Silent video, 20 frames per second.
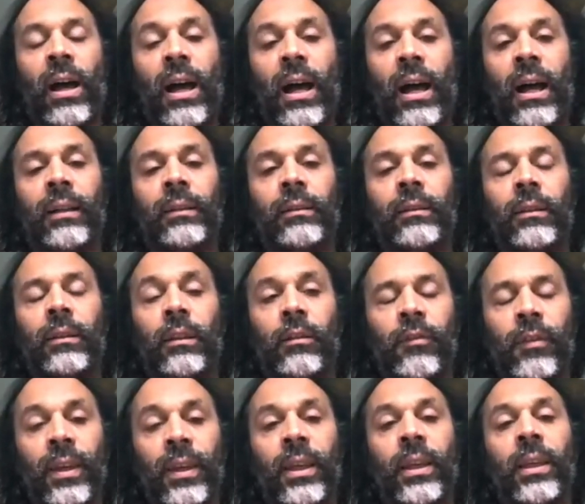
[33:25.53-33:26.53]
and
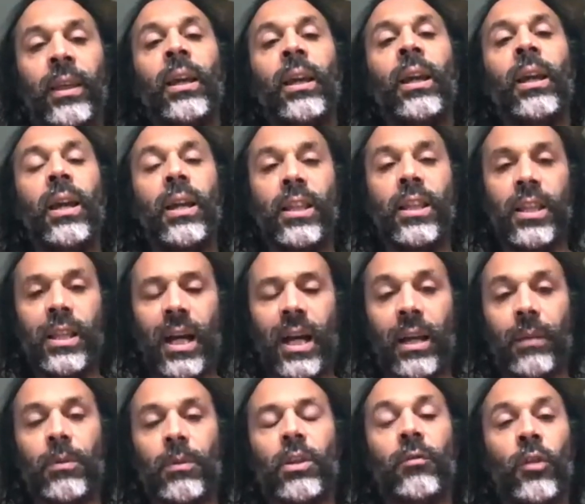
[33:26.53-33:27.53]
the
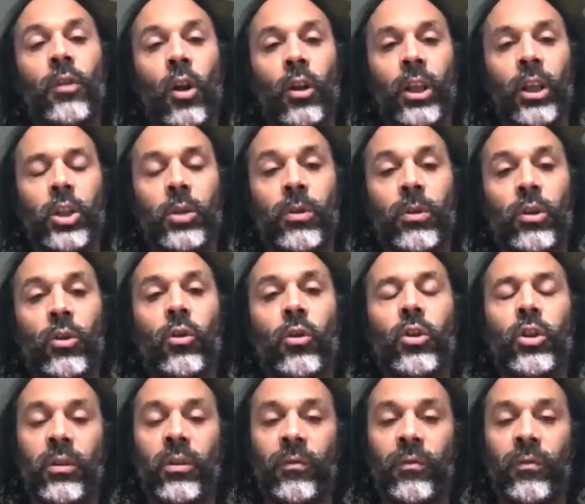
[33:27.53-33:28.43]
types of knowledge production,